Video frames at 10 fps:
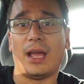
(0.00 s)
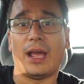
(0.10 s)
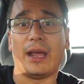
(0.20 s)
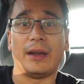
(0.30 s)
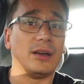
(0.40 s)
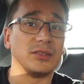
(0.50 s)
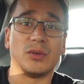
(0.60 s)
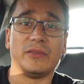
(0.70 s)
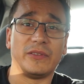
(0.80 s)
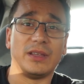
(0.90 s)
and I'll do
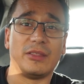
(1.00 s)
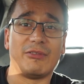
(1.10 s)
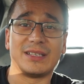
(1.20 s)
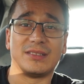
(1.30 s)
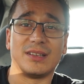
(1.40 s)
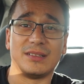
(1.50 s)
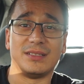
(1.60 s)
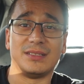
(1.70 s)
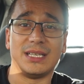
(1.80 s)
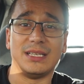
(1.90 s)
it for the other
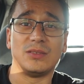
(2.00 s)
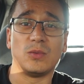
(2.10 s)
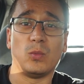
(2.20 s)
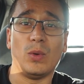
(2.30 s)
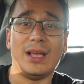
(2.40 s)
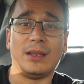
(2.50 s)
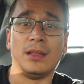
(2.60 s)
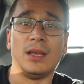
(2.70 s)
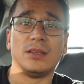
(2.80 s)
exercises as well.